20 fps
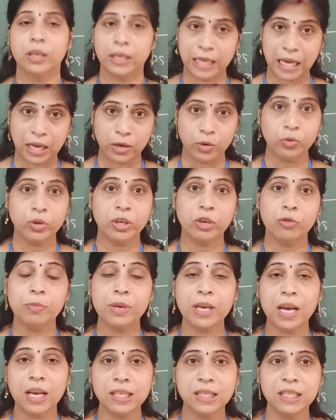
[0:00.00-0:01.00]
Can you give
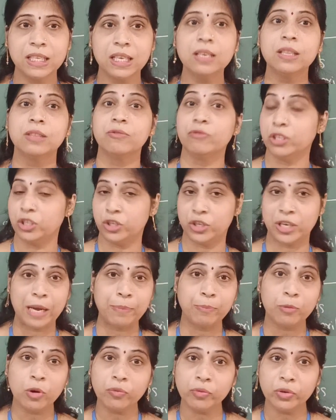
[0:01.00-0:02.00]
me answer? Which
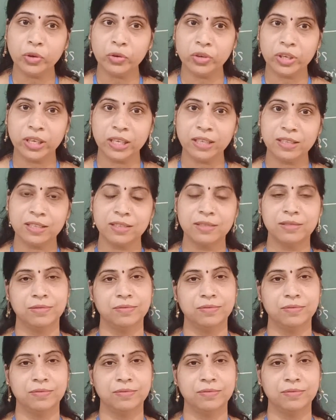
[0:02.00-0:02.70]
type of nutrients?